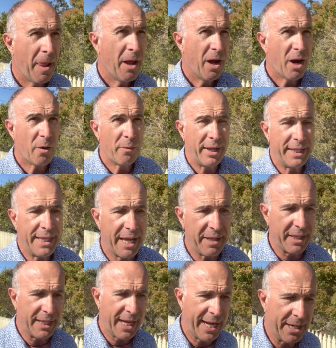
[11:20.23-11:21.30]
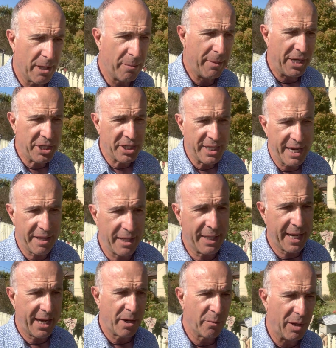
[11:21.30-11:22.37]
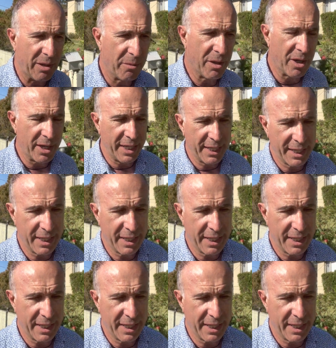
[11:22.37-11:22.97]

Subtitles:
I read the other day, and I mentioned the other day on one of my